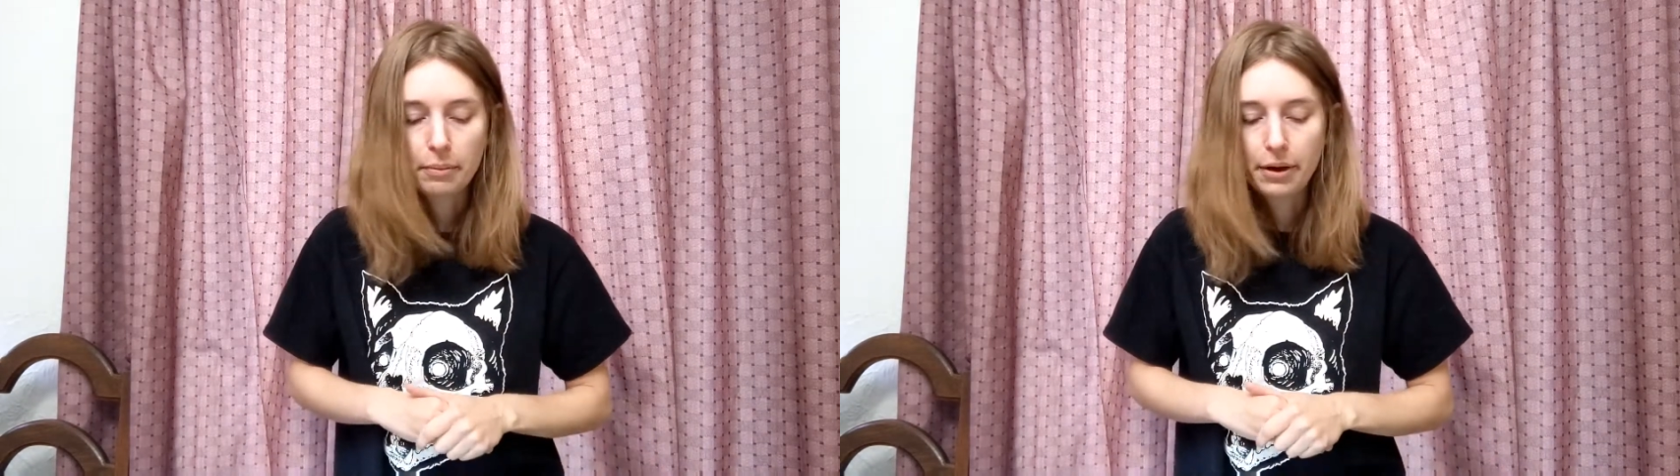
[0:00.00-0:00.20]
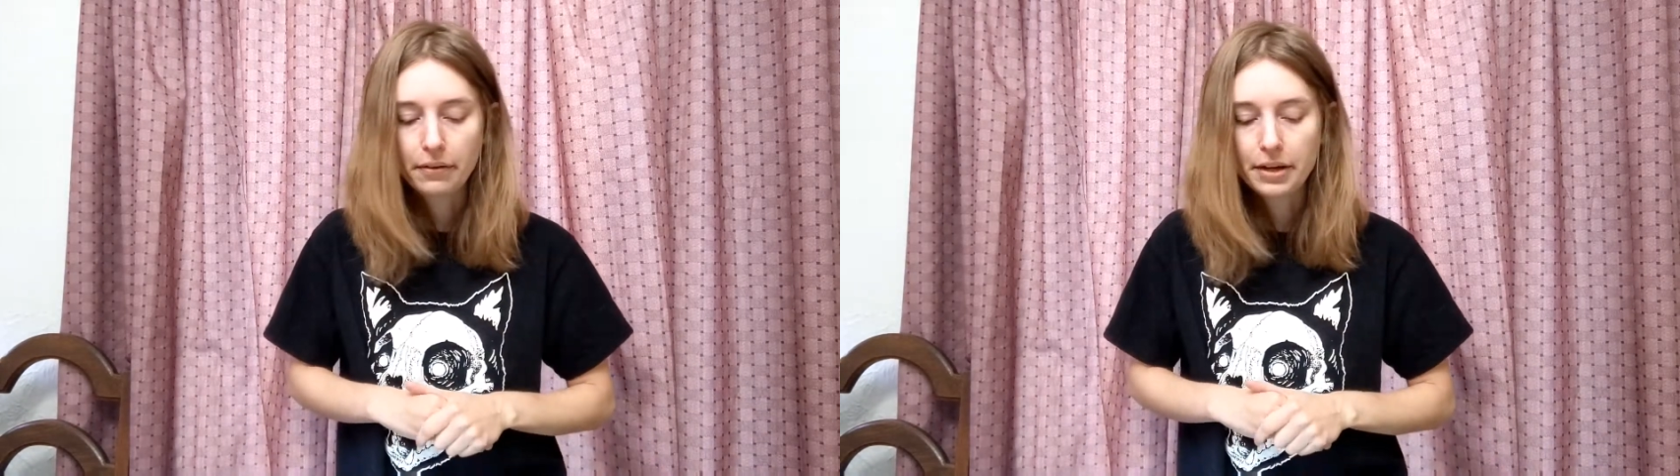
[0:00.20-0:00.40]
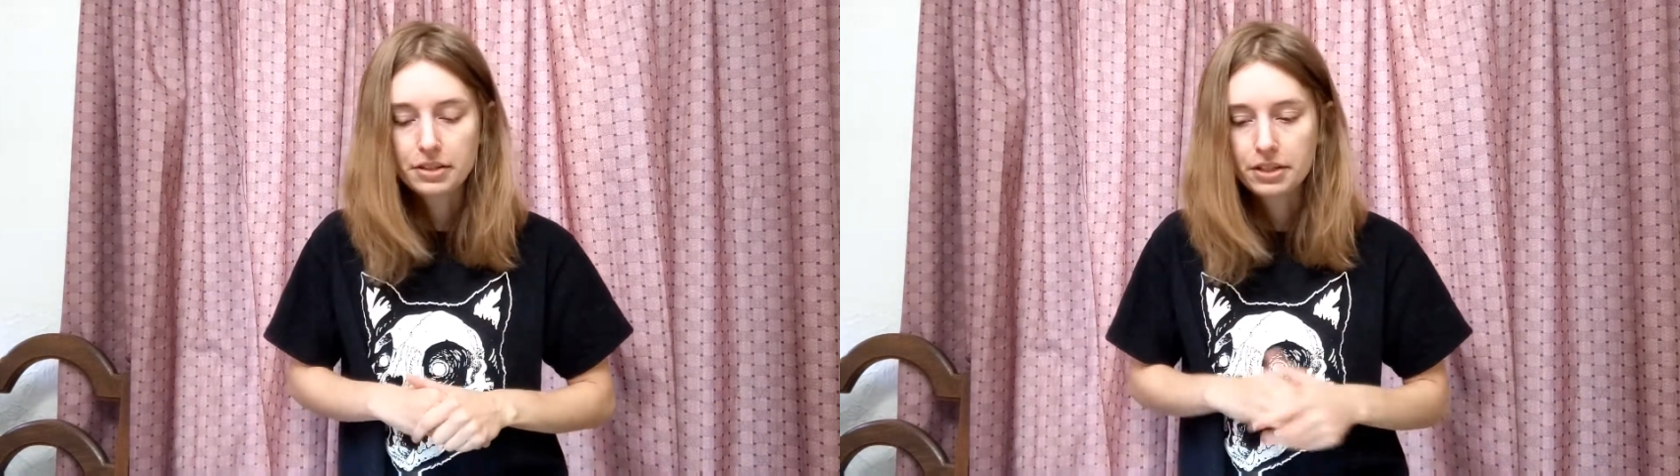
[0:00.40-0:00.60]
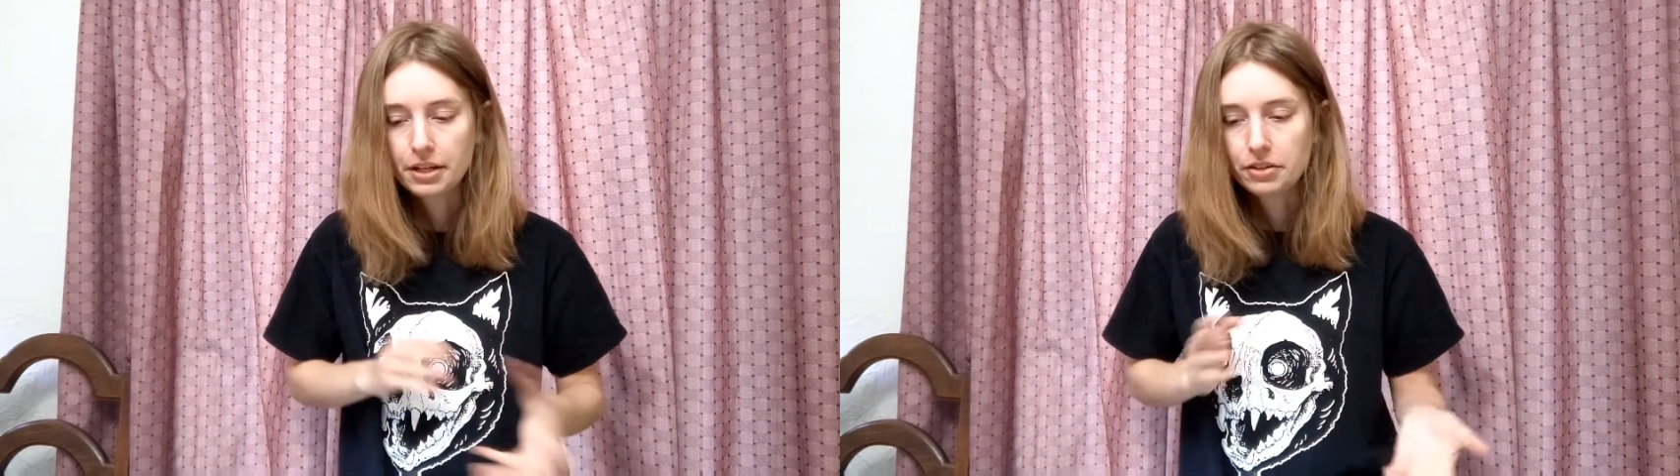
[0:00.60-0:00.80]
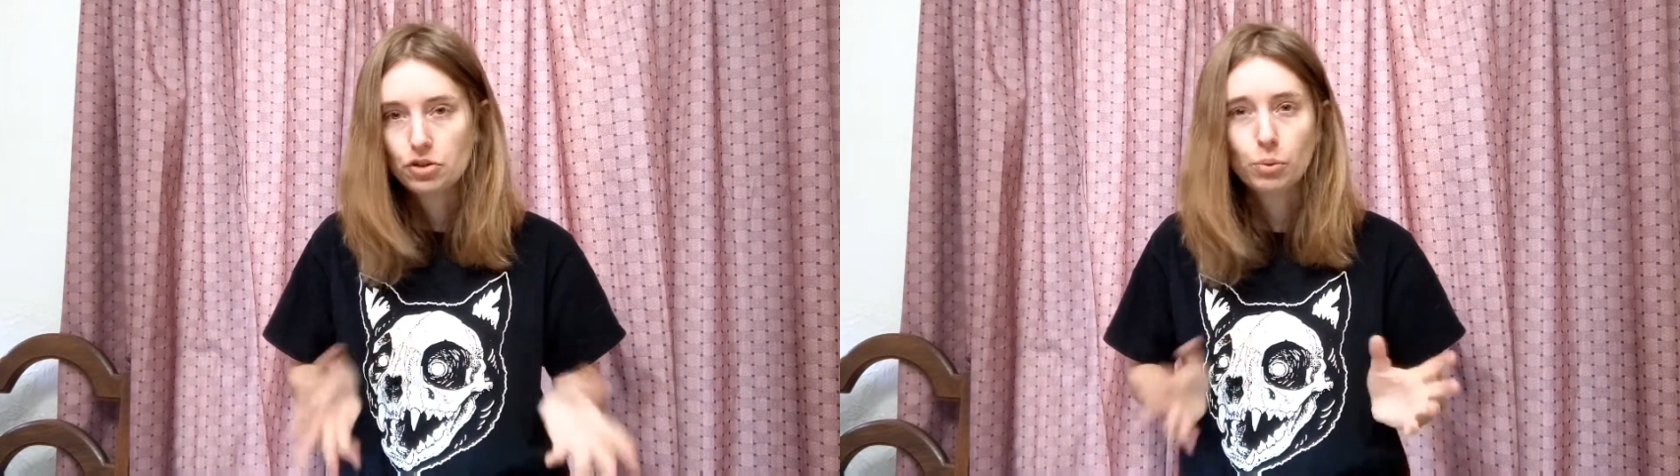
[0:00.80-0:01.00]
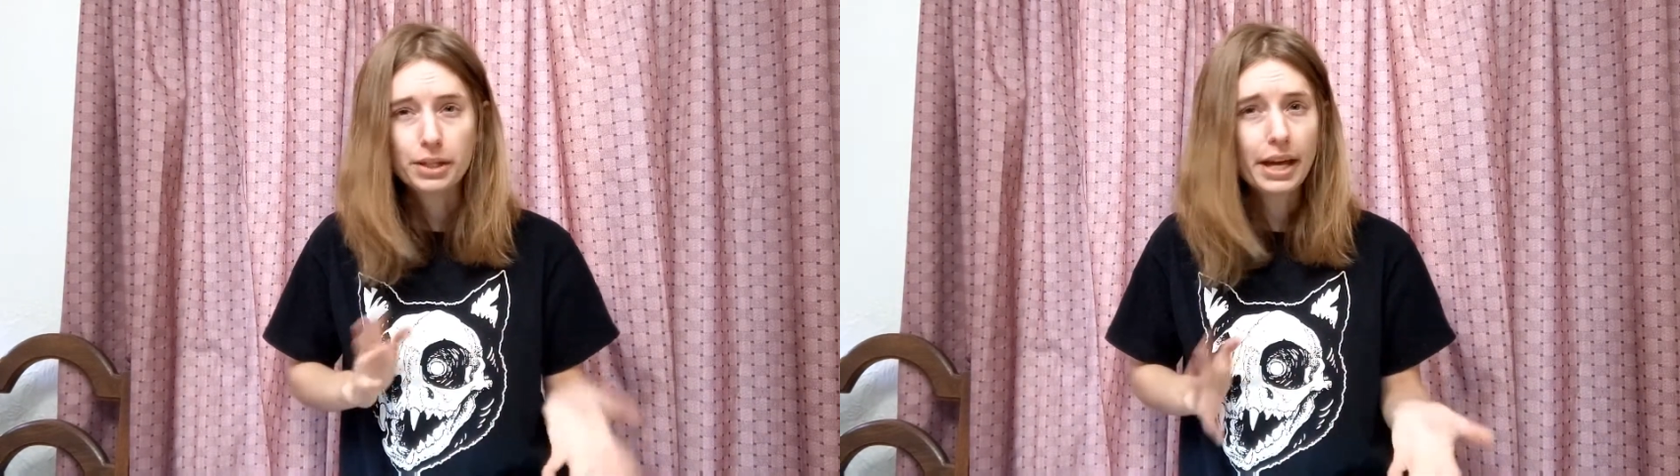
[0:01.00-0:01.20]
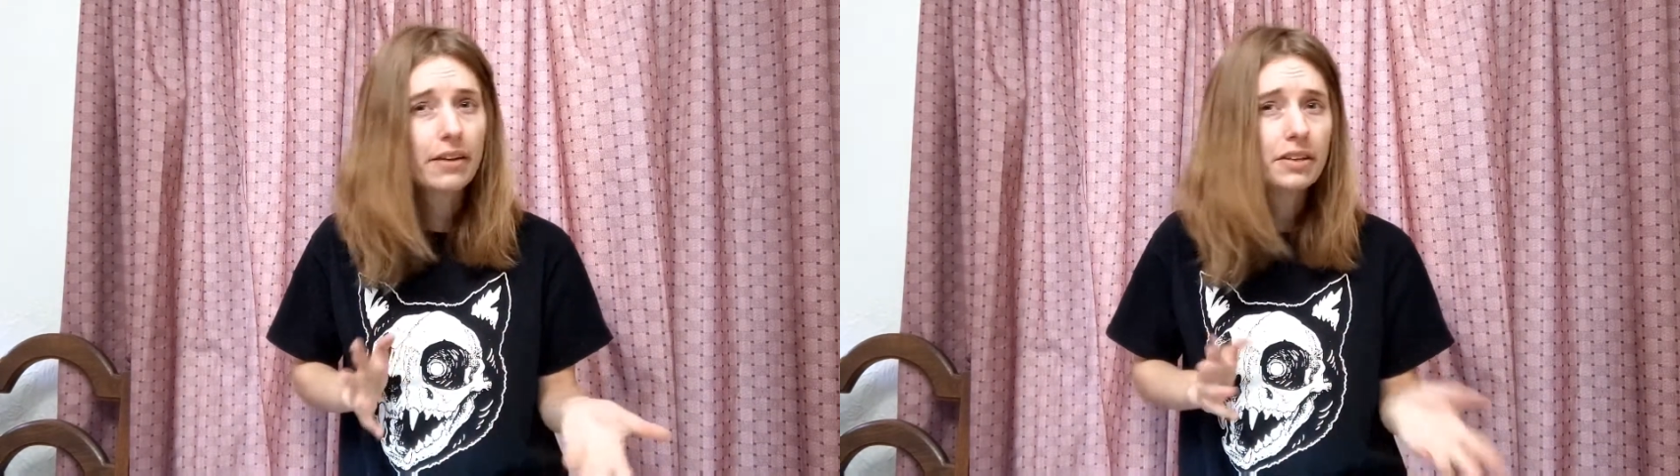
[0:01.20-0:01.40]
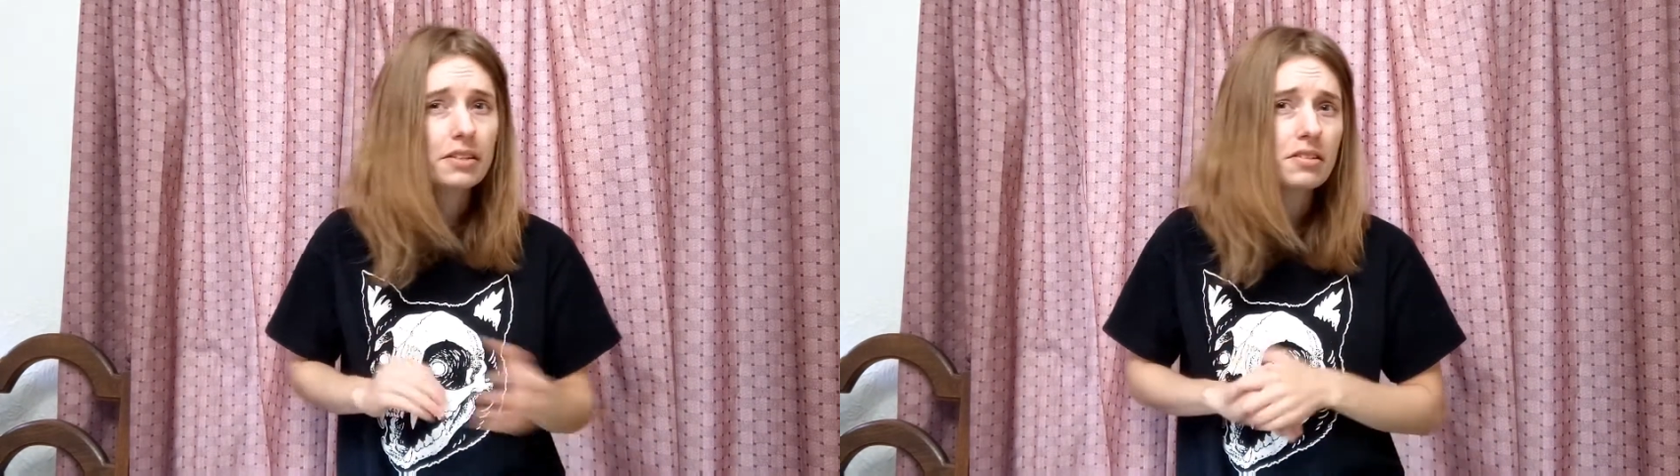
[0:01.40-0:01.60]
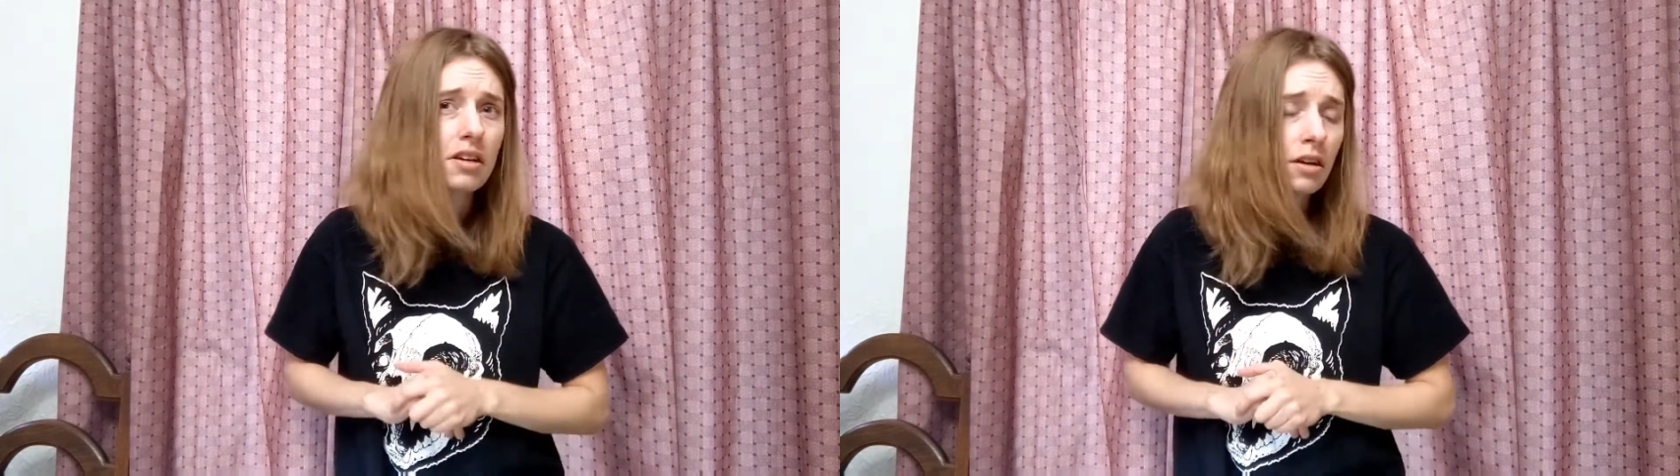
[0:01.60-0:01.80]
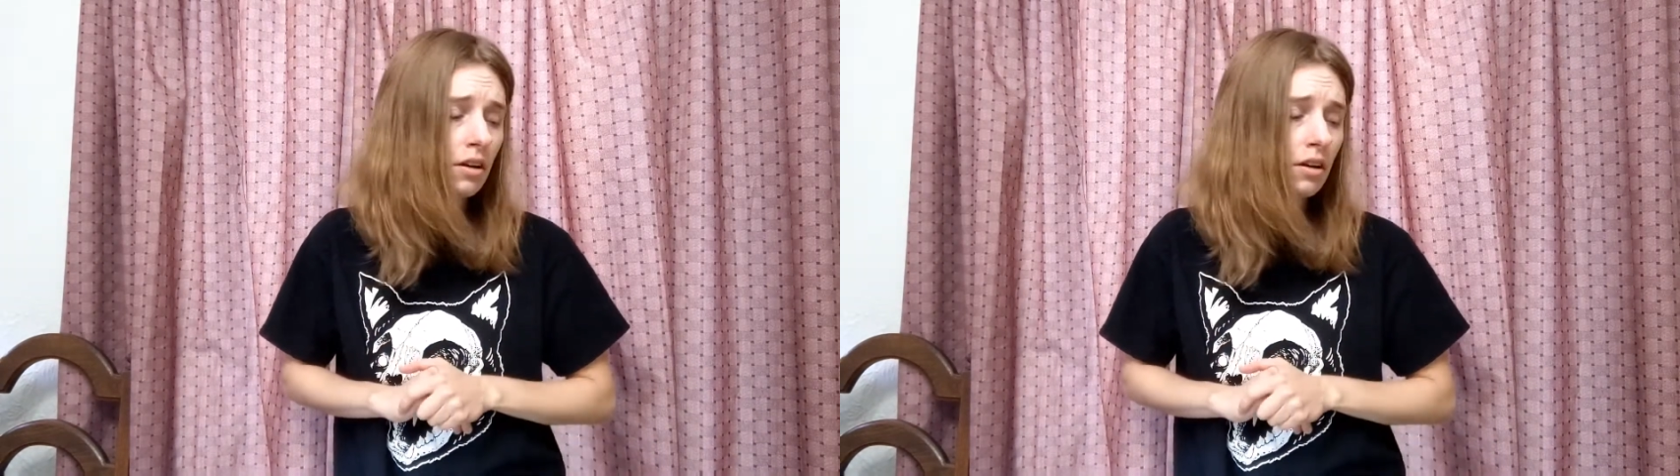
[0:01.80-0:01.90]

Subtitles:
probably like 10 to 20 gallons,